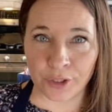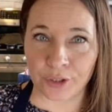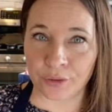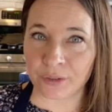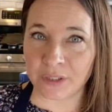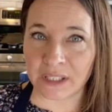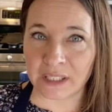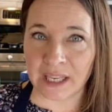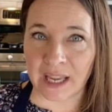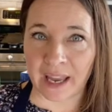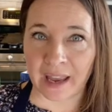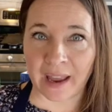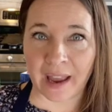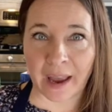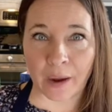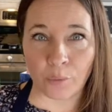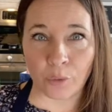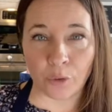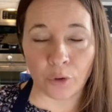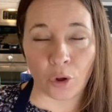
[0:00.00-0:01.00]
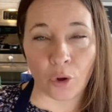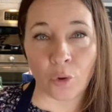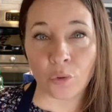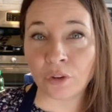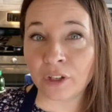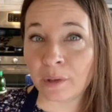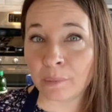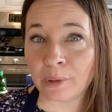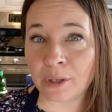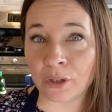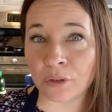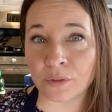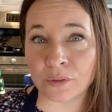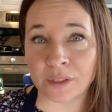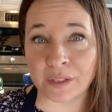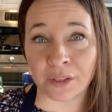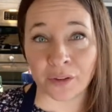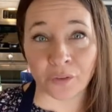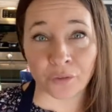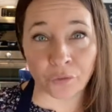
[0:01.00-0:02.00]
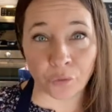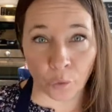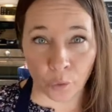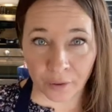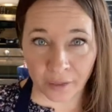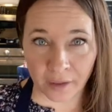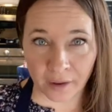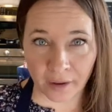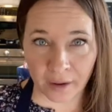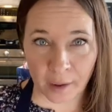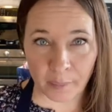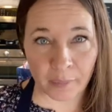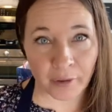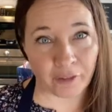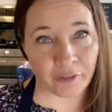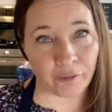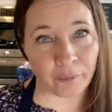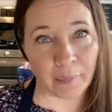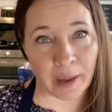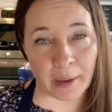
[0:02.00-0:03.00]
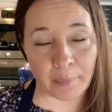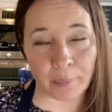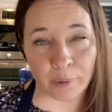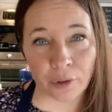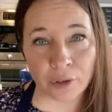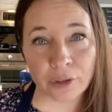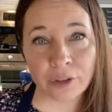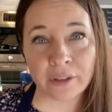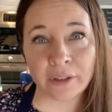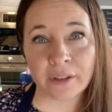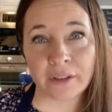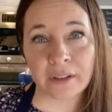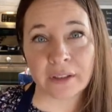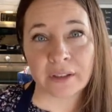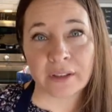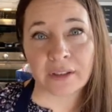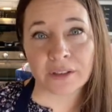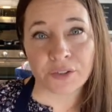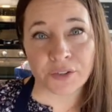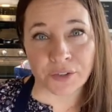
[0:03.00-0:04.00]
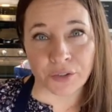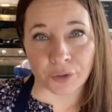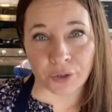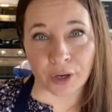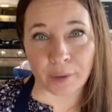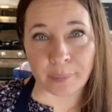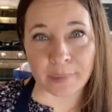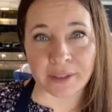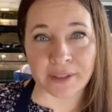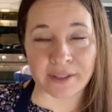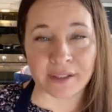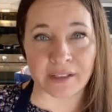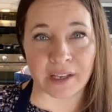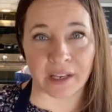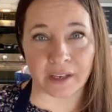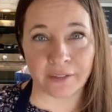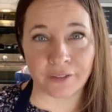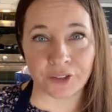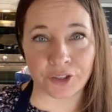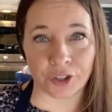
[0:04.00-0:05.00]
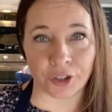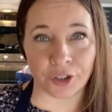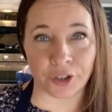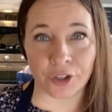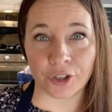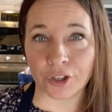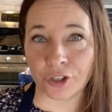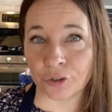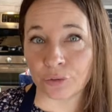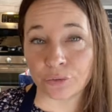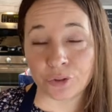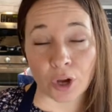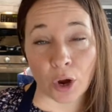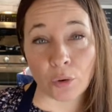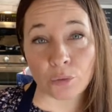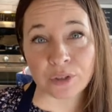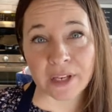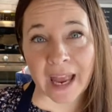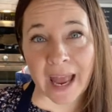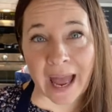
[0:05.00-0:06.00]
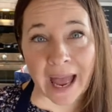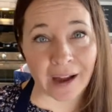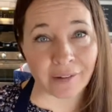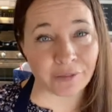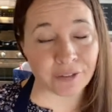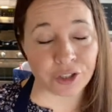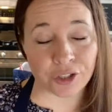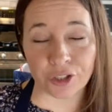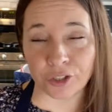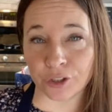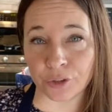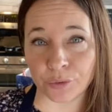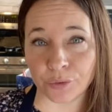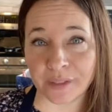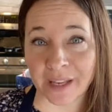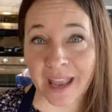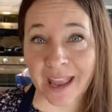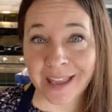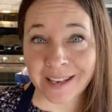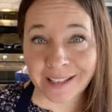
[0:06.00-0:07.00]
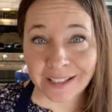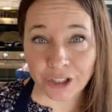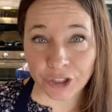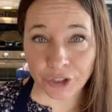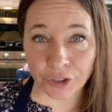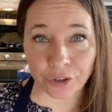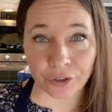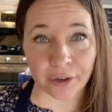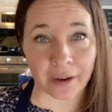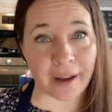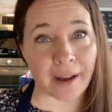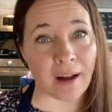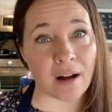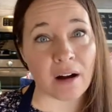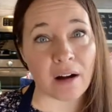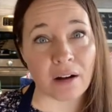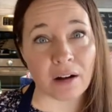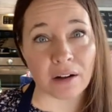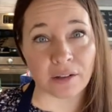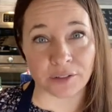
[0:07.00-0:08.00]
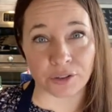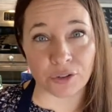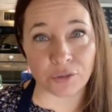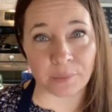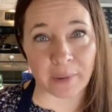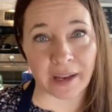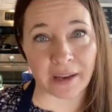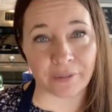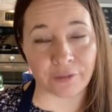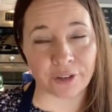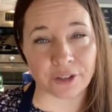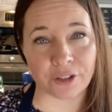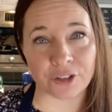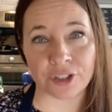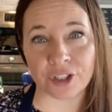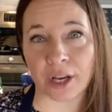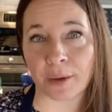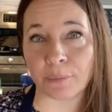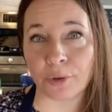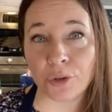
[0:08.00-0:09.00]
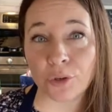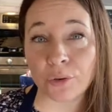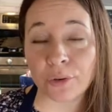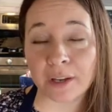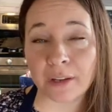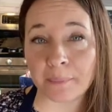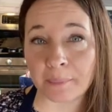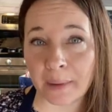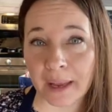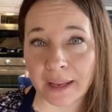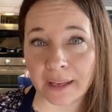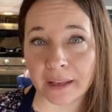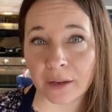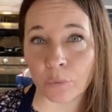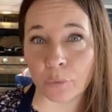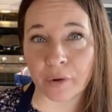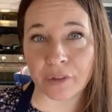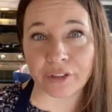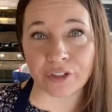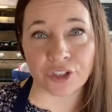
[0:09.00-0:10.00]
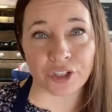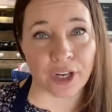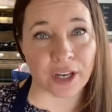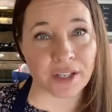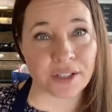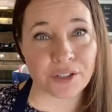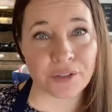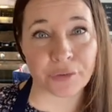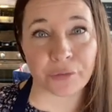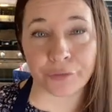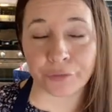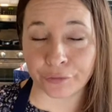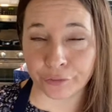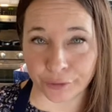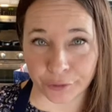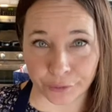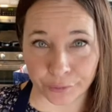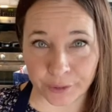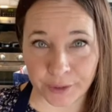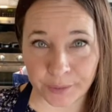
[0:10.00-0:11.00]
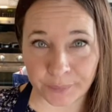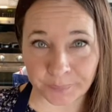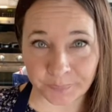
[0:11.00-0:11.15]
you today, I will only be using 1/4 a cup of maple syrup instead of sugar. You don't have to use any sugar at all to make freezer jam. You can make it with just fruit.